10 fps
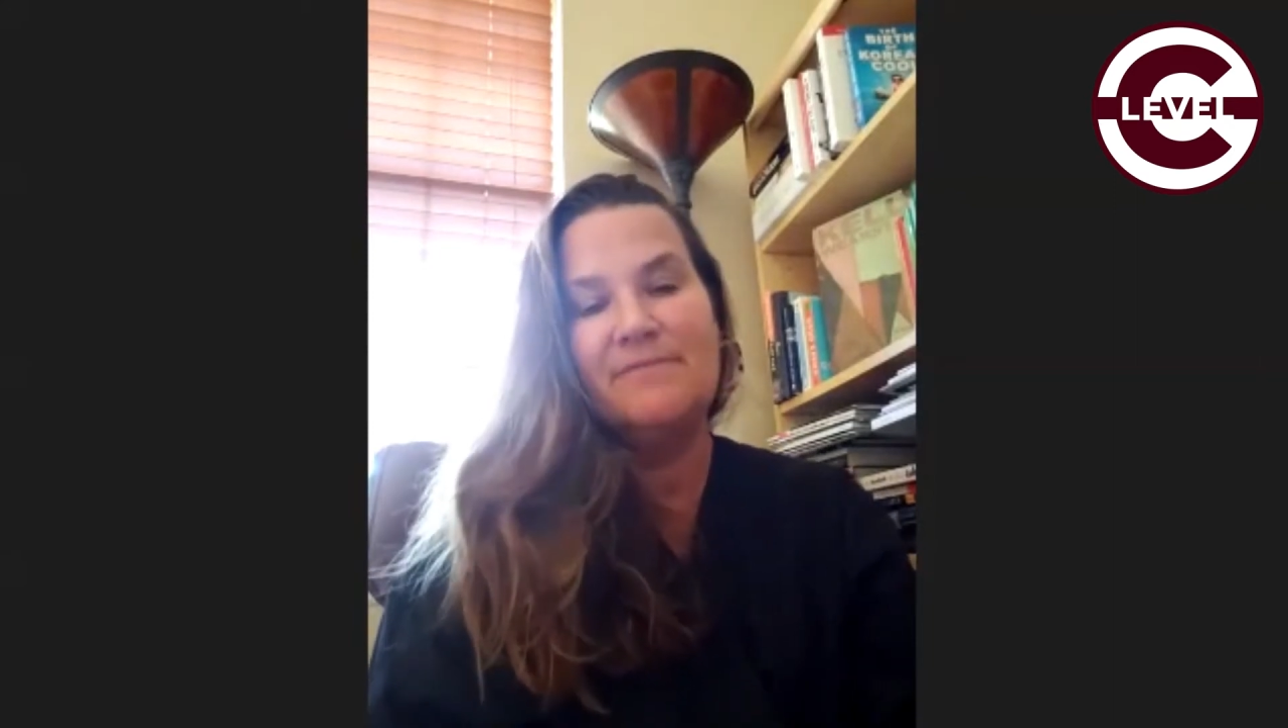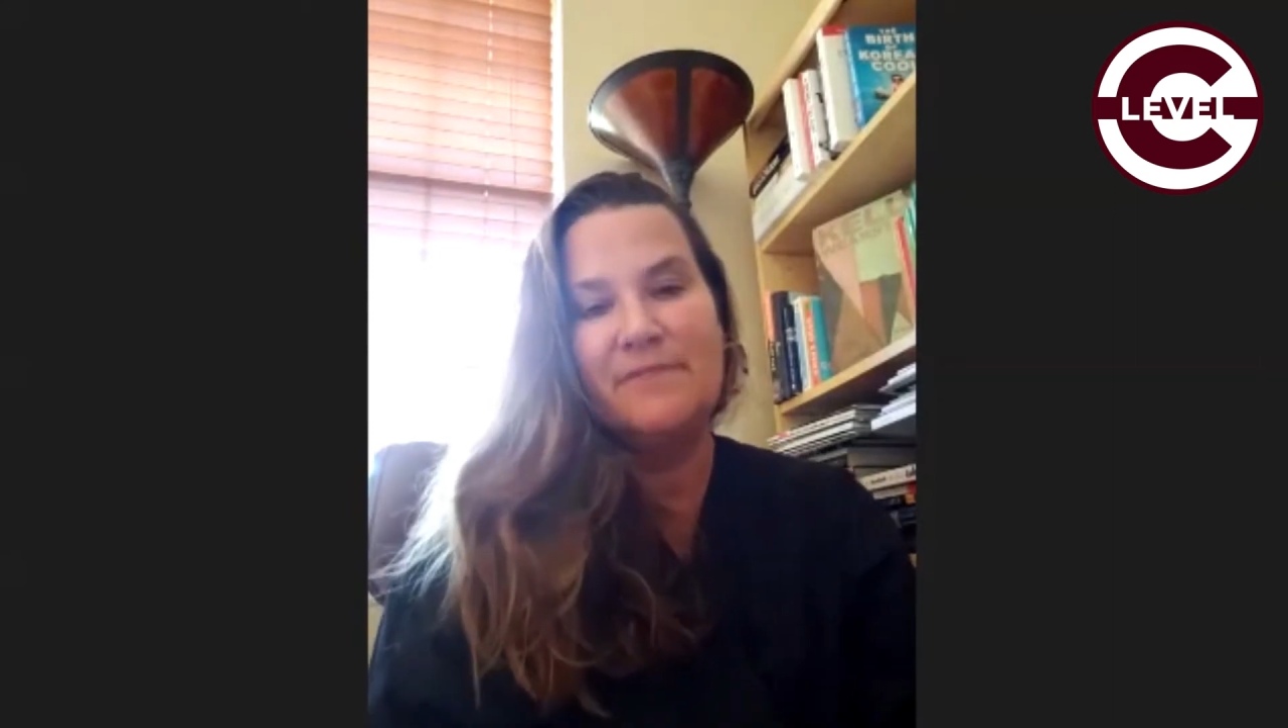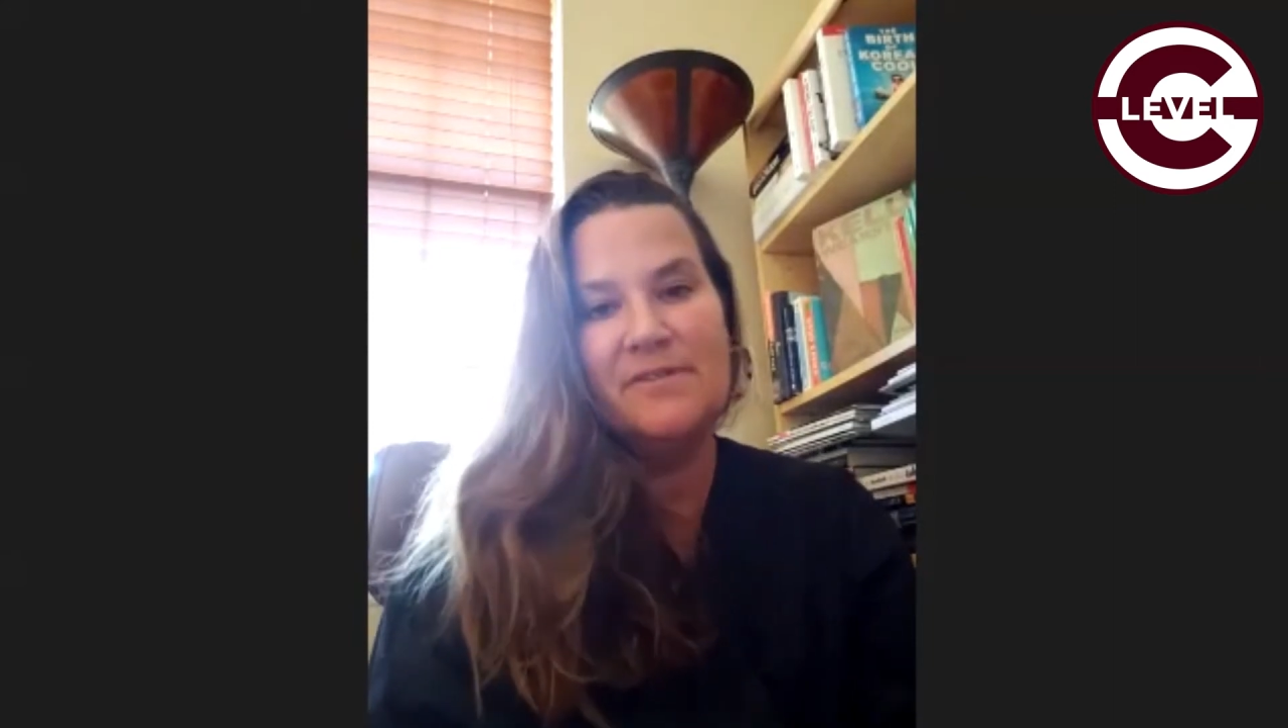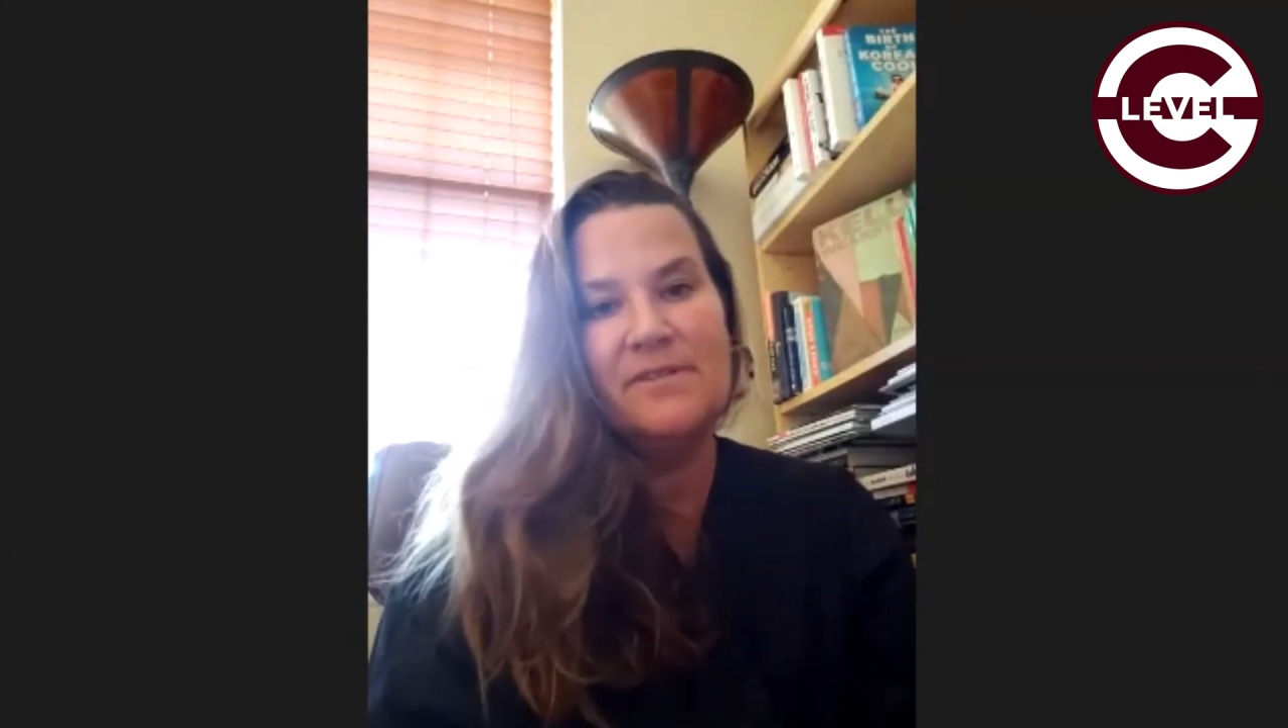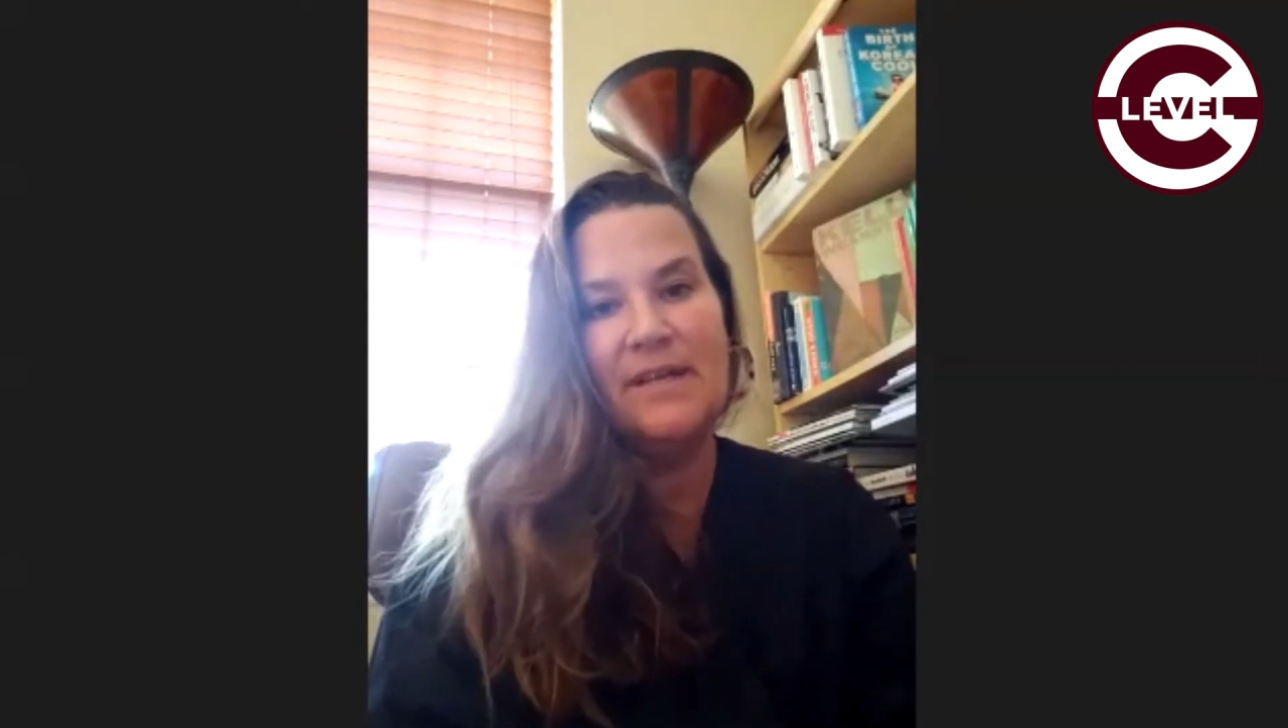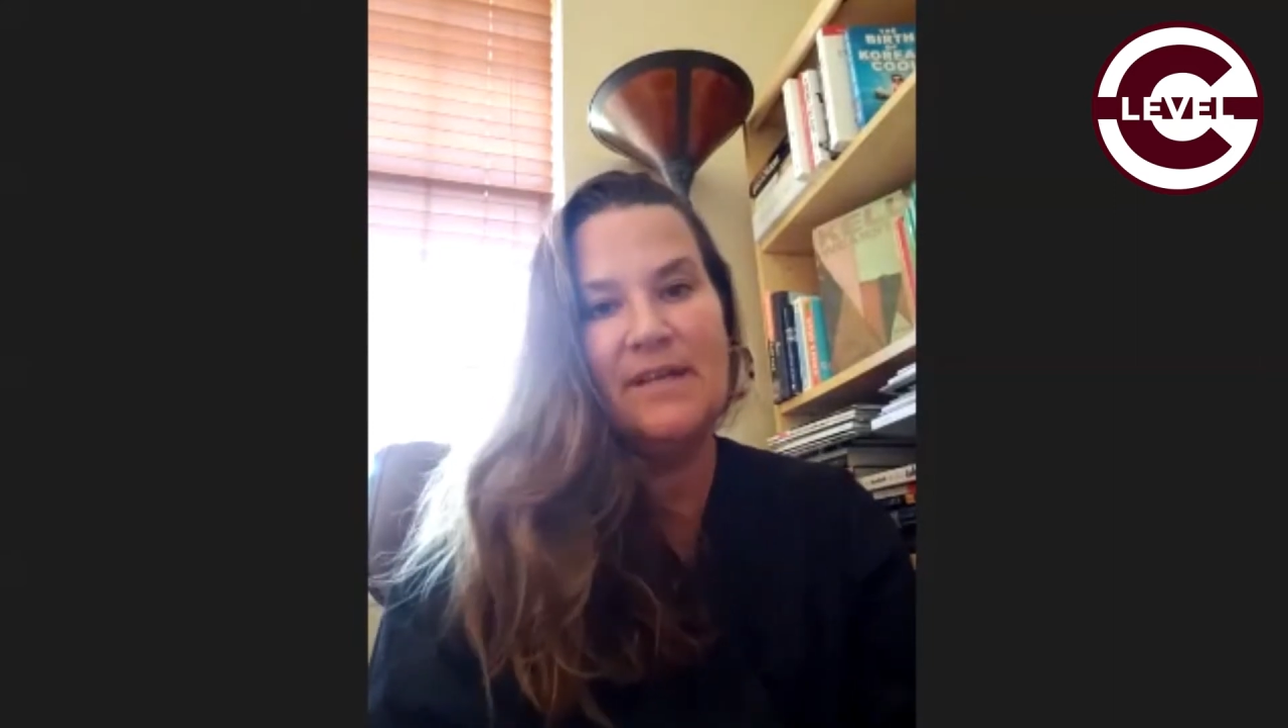of first in